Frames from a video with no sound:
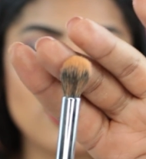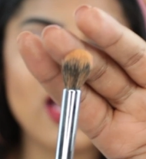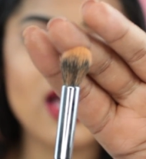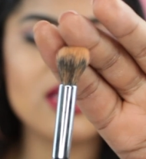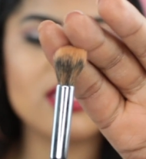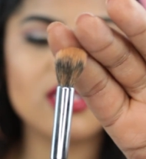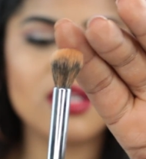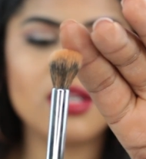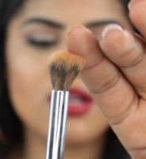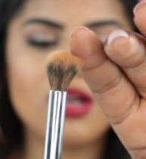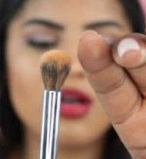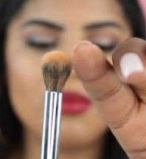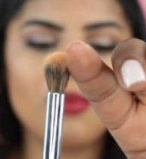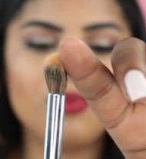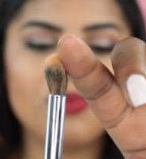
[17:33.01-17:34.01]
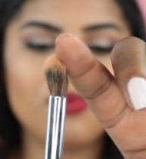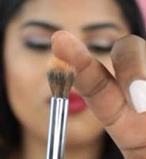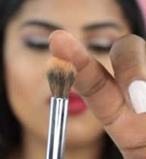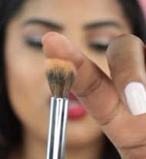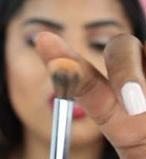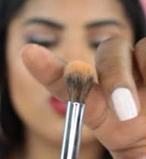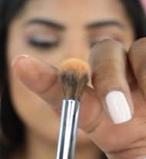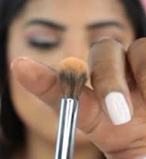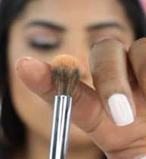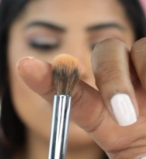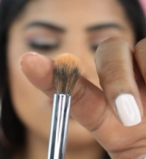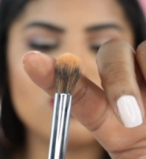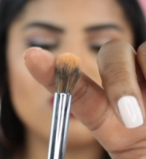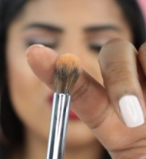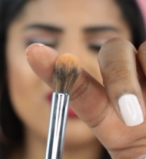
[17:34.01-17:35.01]
It has like I
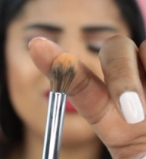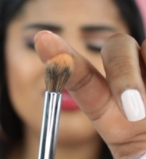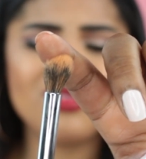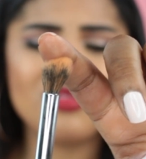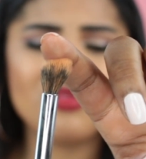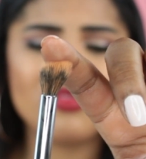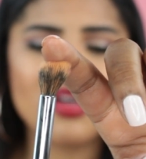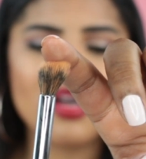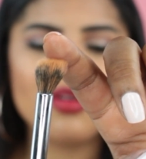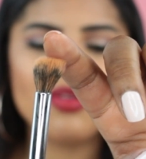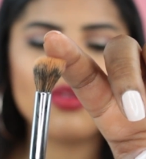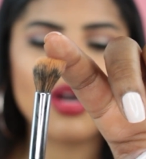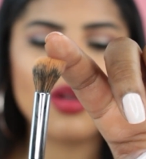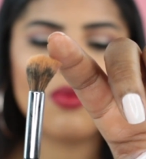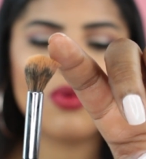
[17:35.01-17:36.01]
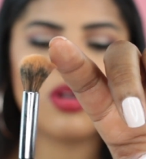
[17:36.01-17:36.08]
don't